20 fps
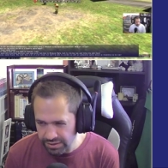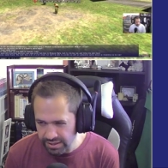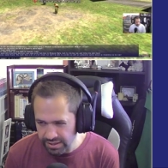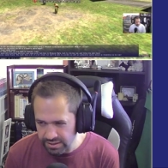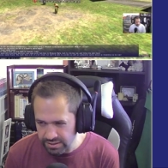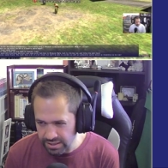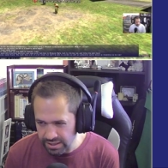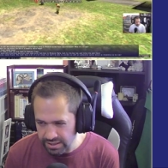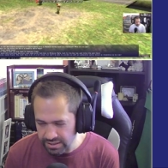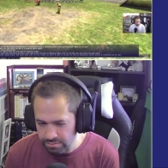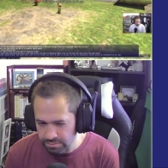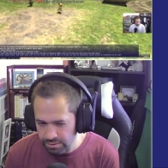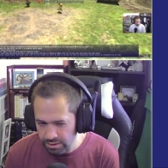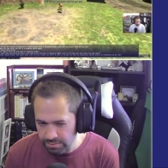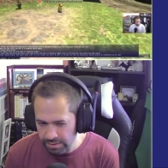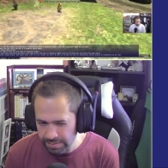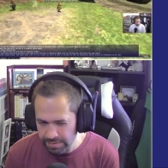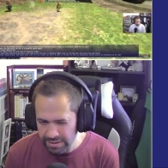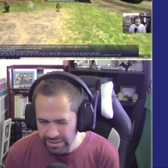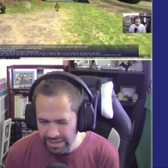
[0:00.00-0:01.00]
it's Exit Mil.
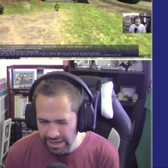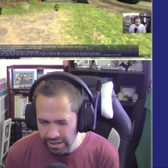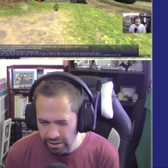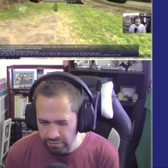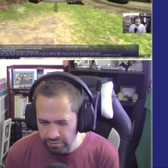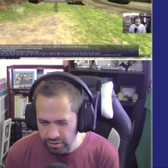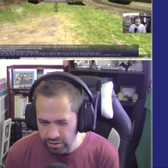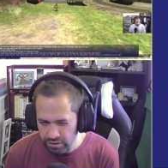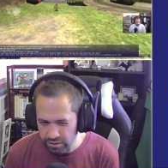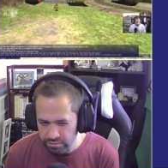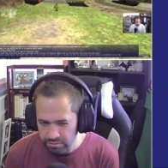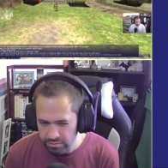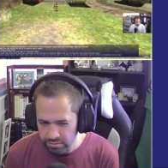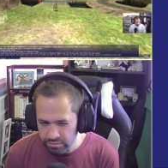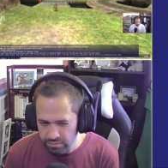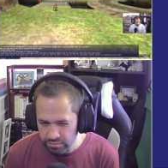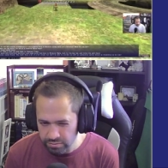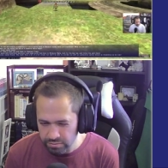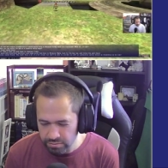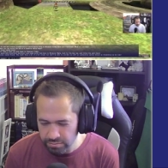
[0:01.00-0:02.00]
Maybe it's Halver.
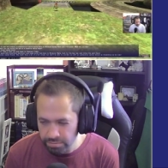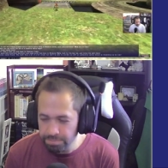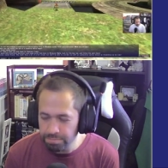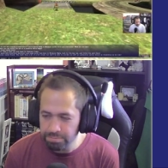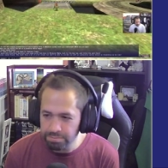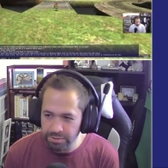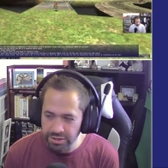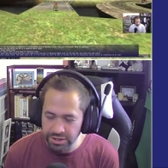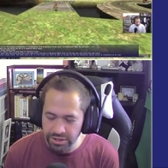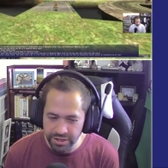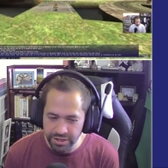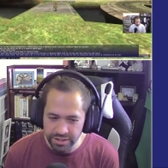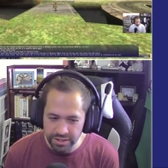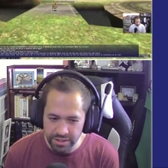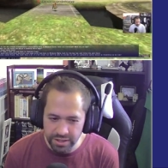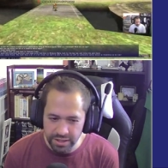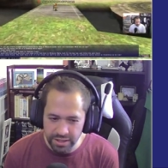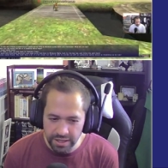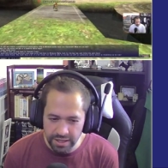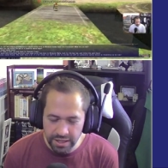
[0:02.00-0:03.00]
But you can see